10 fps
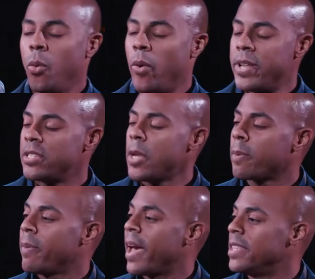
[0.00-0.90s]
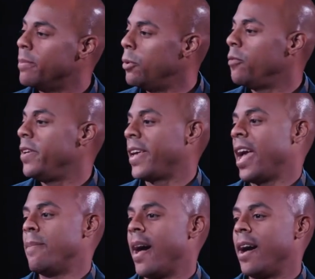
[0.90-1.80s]
When Superman the movie
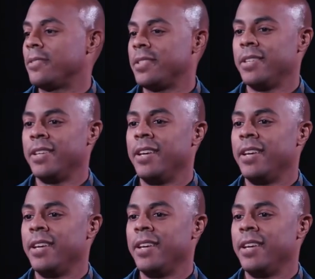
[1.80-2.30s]
came out,